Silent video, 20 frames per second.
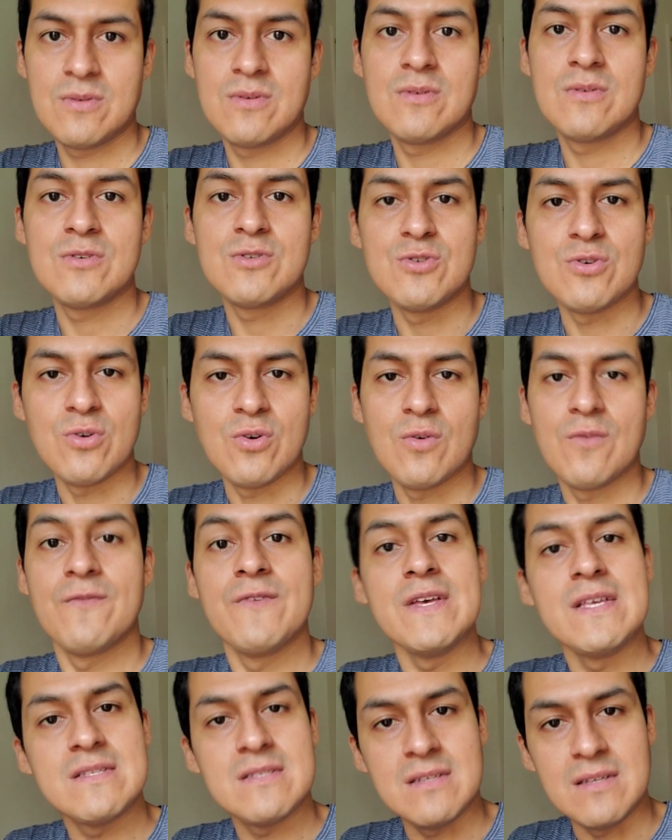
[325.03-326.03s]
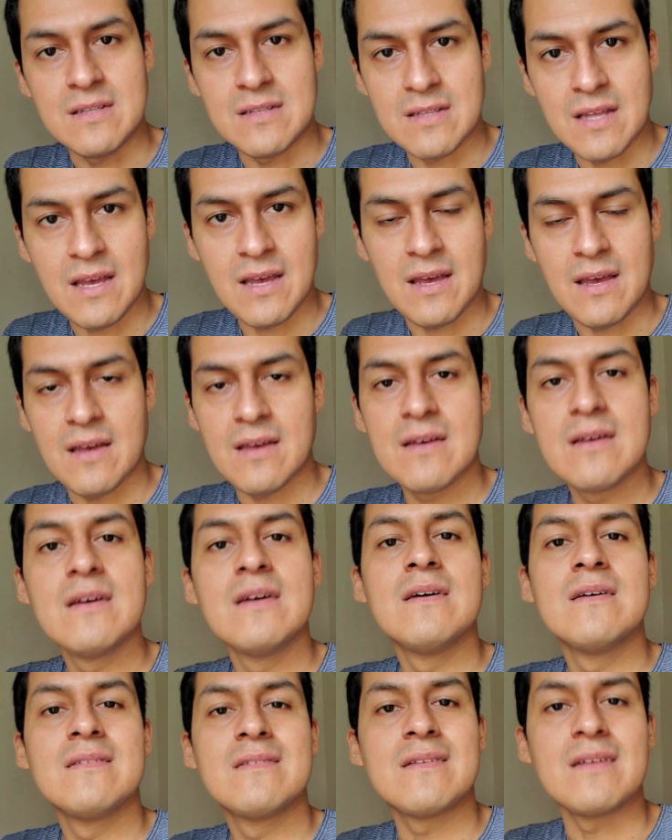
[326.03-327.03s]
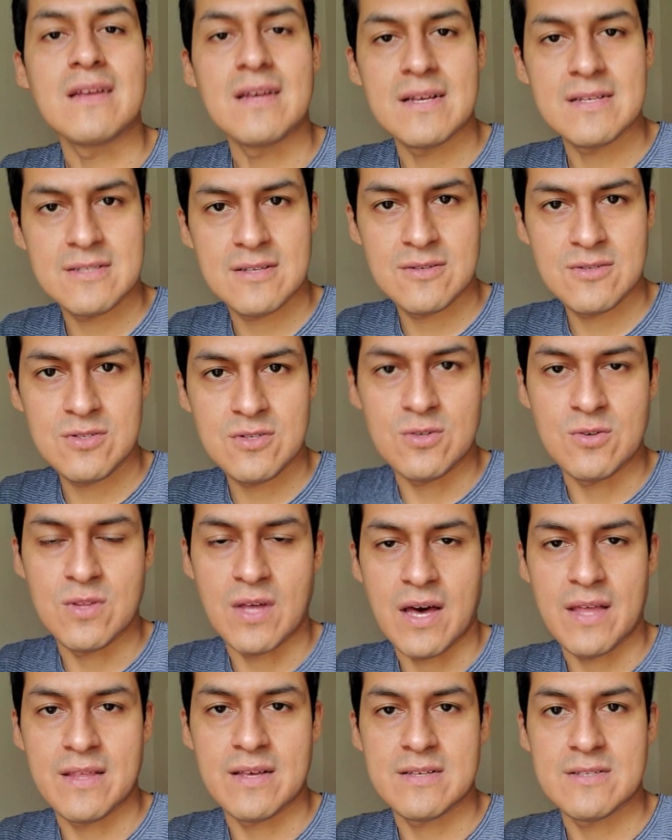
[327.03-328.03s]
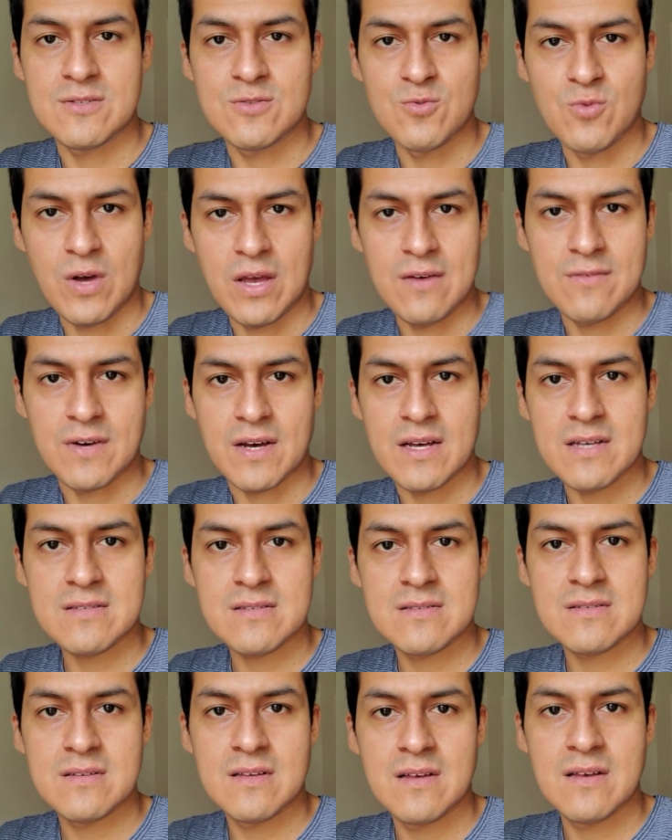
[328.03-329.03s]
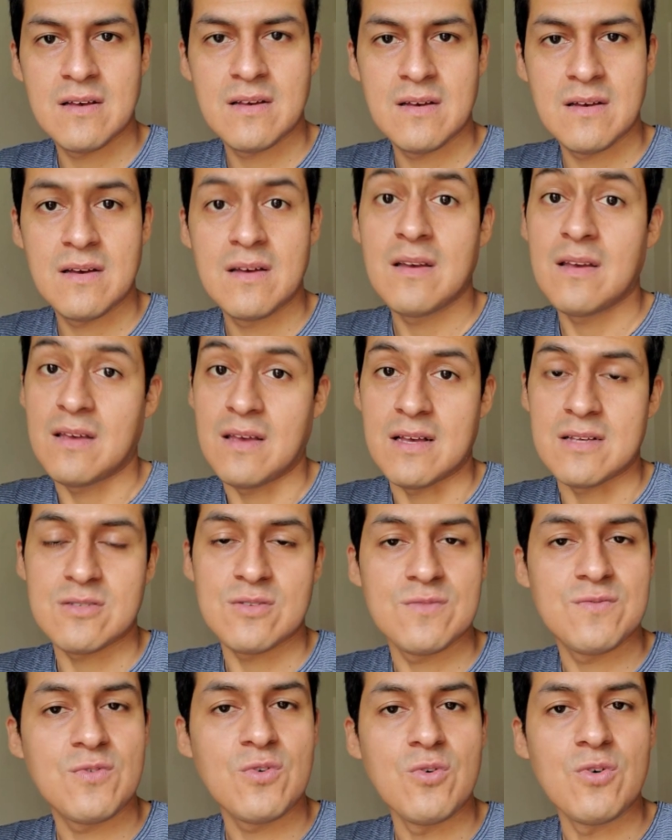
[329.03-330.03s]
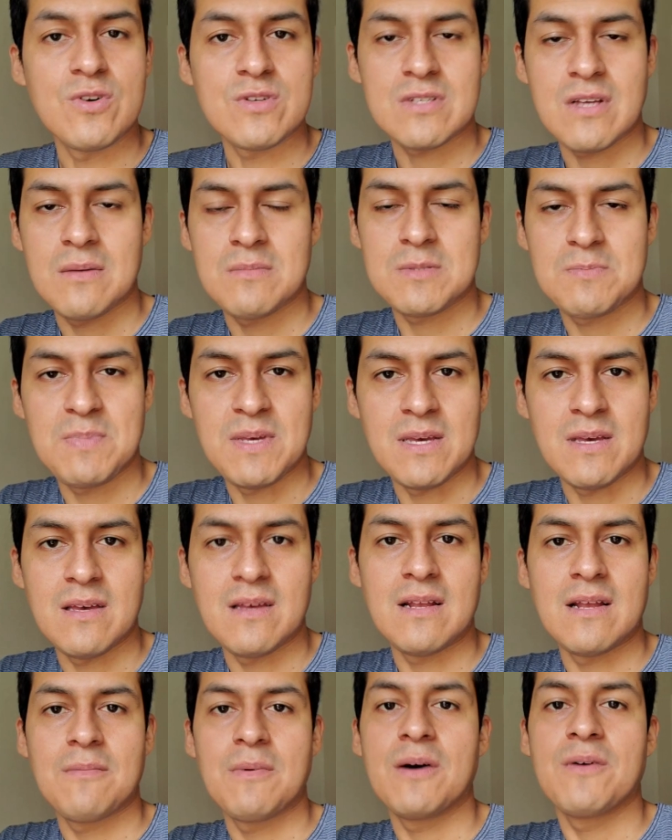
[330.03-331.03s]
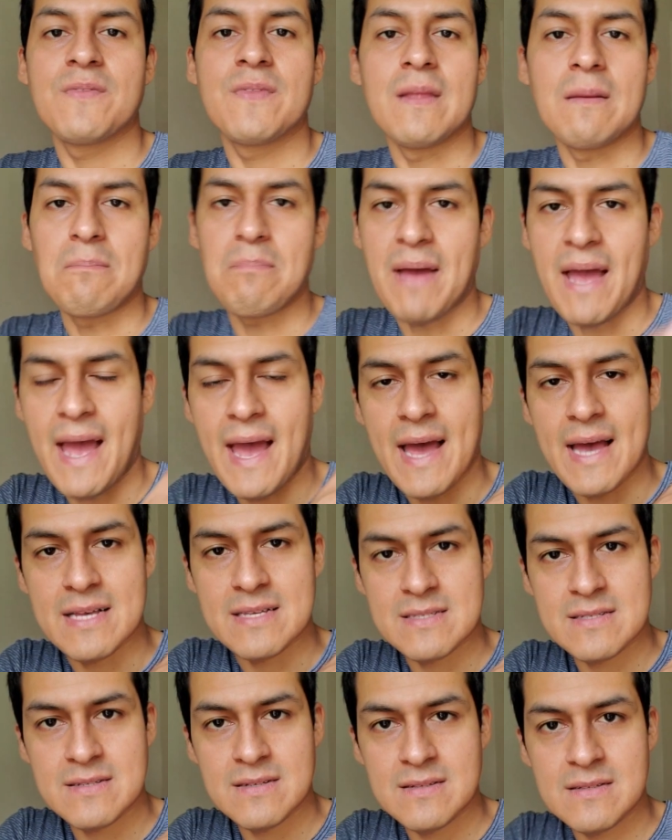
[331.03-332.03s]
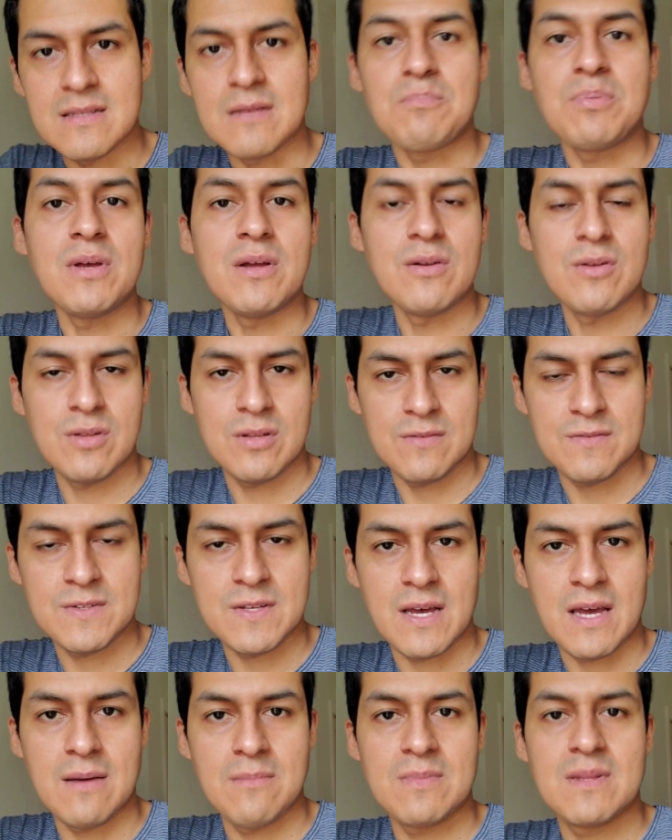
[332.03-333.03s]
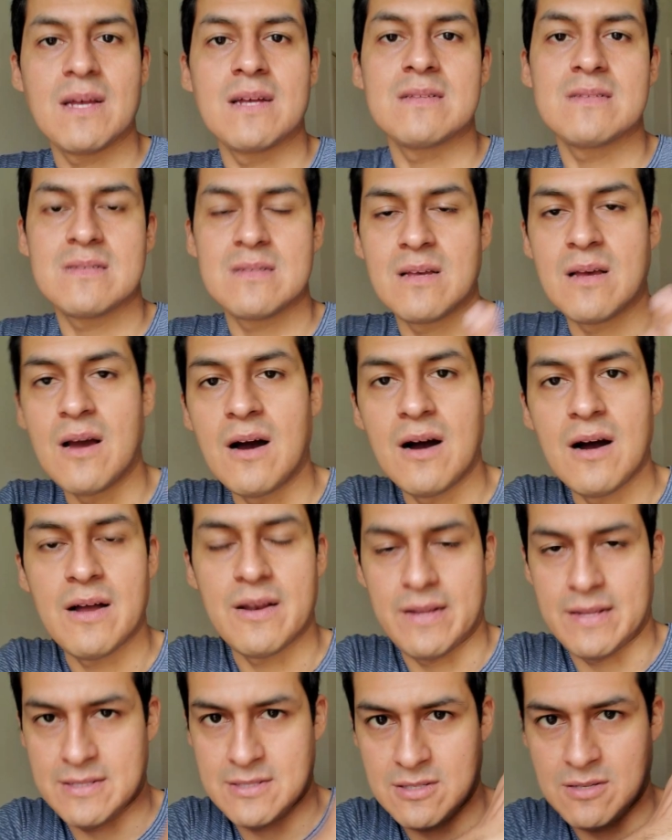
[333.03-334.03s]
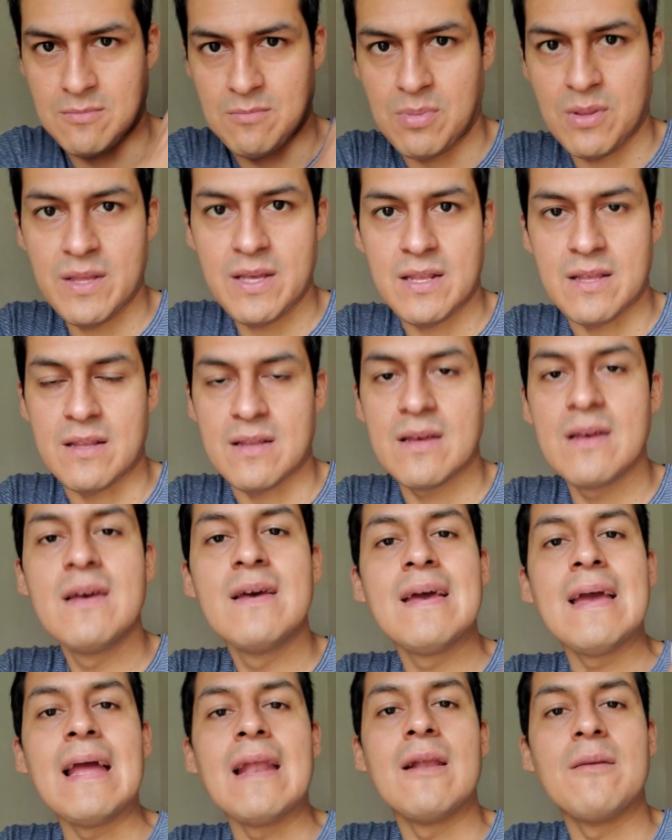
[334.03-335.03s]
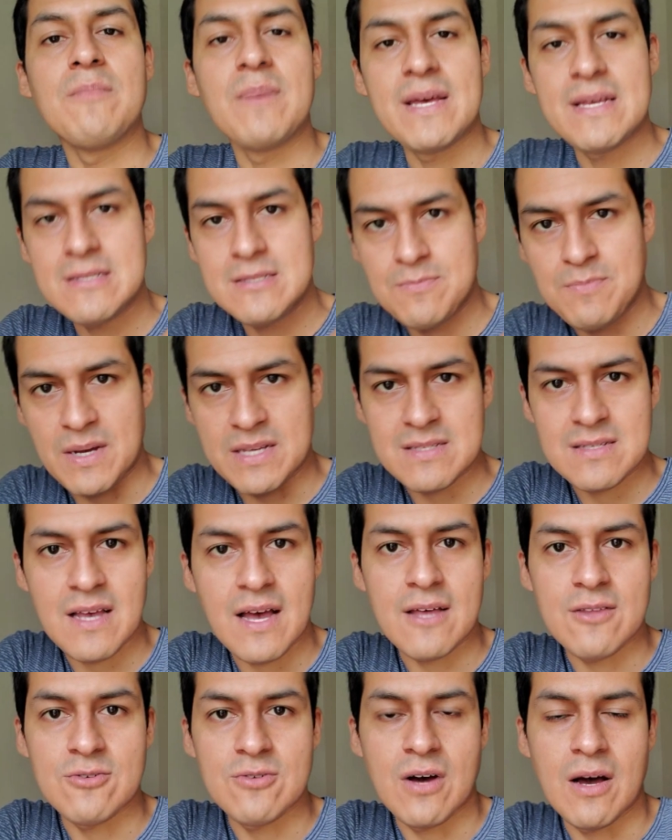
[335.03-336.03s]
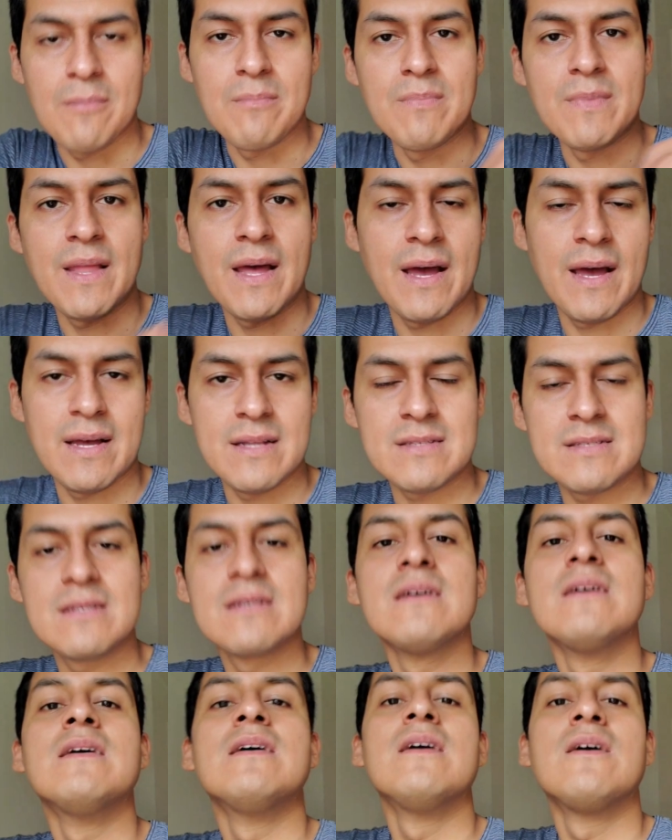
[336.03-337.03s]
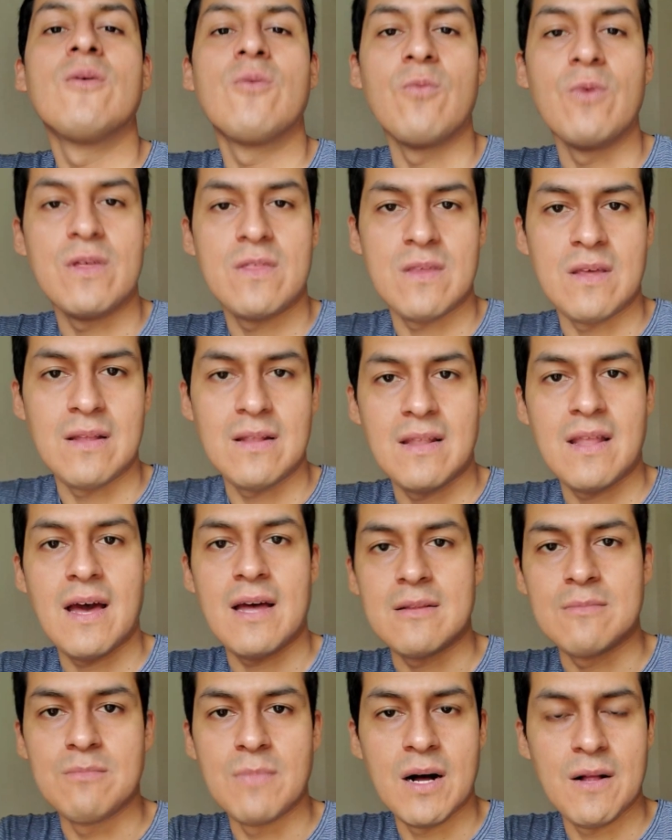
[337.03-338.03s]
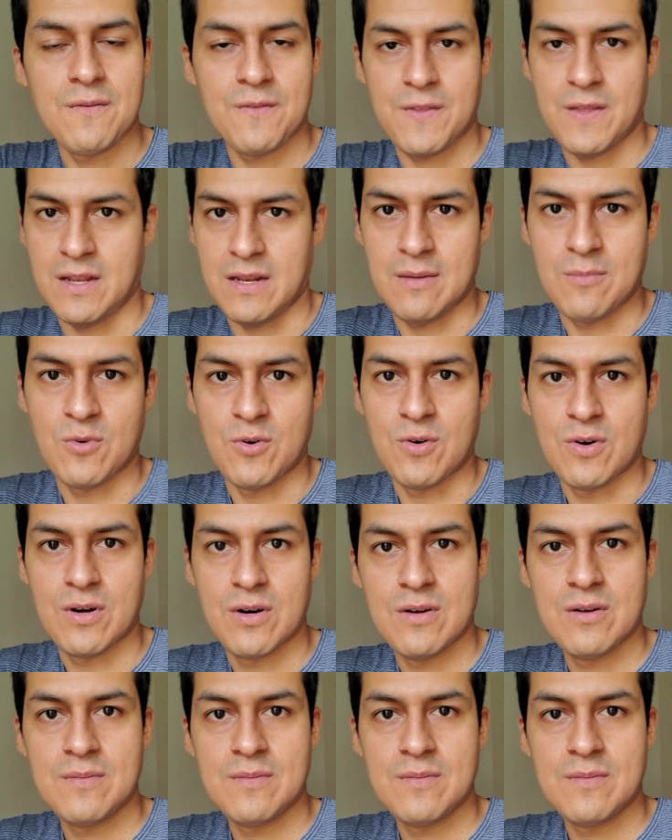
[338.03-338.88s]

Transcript: yo visité 3 ciudades nuevas, yes, of course, I'm speaking about the past, the period of time that's gone, it's completed. El mes pasado. I'm not within that month anymore.